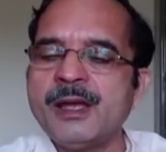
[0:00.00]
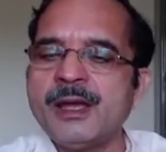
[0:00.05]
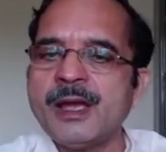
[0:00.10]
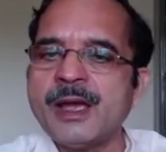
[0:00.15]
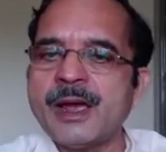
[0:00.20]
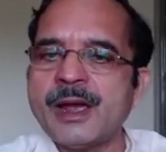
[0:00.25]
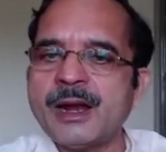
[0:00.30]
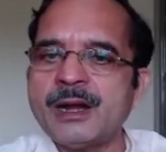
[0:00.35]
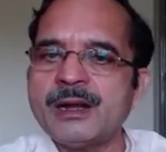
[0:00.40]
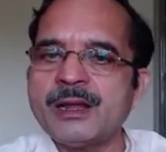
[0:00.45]

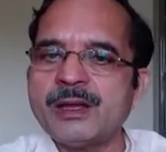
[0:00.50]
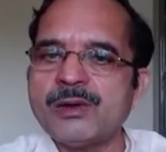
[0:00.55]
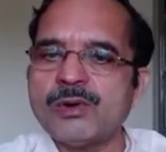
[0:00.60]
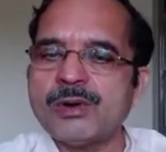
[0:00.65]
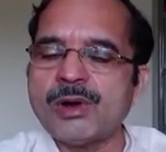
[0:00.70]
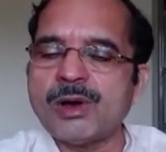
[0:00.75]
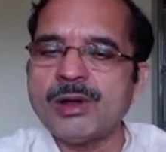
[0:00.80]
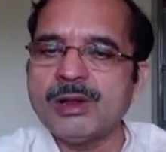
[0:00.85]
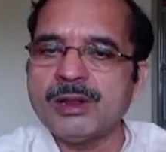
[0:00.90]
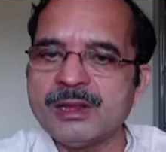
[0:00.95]
and
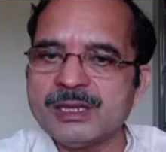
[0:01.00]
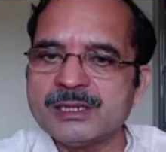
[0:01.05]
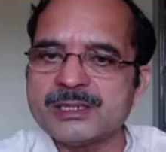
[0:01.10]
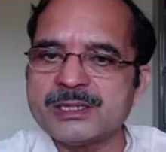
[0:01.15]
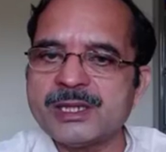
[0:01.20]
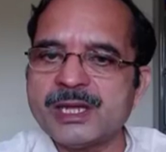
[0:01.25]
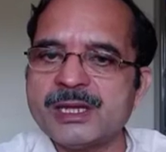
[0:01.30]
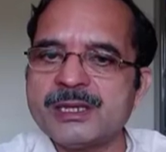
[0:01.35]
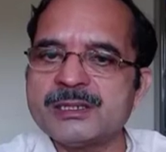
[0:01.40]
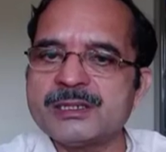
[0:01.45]
all
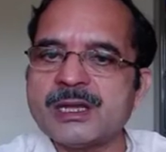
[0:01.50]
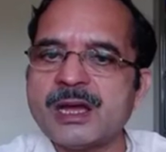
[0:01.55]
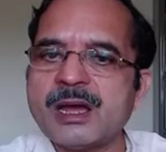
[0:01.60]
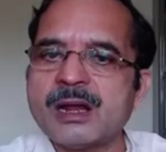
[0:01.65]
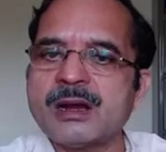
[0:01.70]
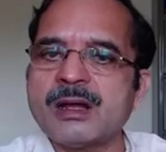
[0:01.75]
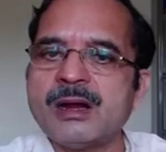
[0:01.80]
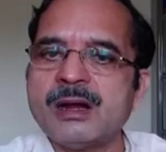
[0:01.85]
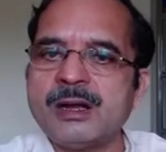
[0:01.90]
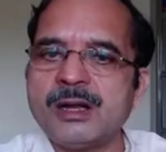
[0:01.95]
things are
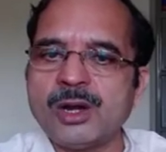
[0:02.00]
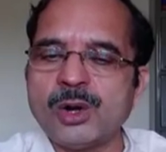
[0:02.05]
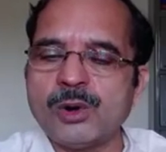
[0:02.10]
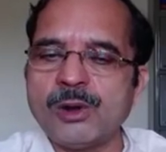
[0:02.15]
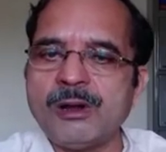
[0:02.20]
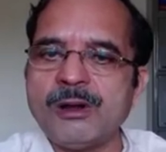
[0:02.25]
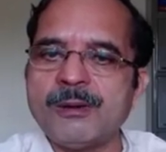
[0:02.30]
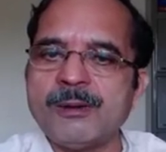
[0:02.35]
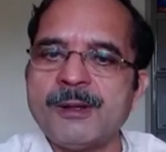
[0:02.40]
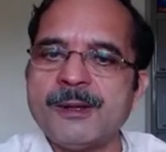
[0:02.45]

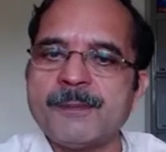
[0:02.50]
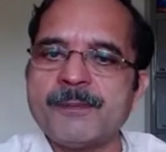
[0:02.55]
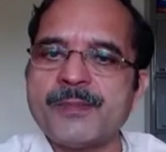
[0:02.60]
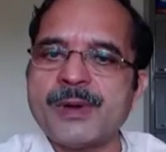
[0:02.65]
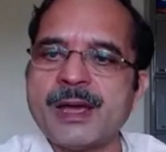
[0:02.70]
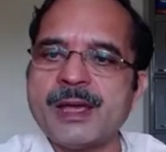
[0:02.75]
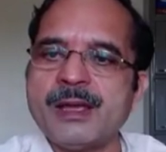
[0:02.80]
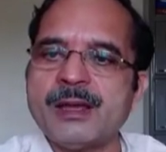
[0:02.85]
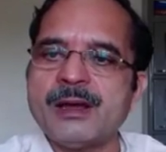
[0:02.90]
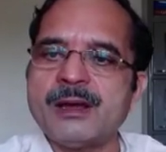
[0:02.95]
controlled by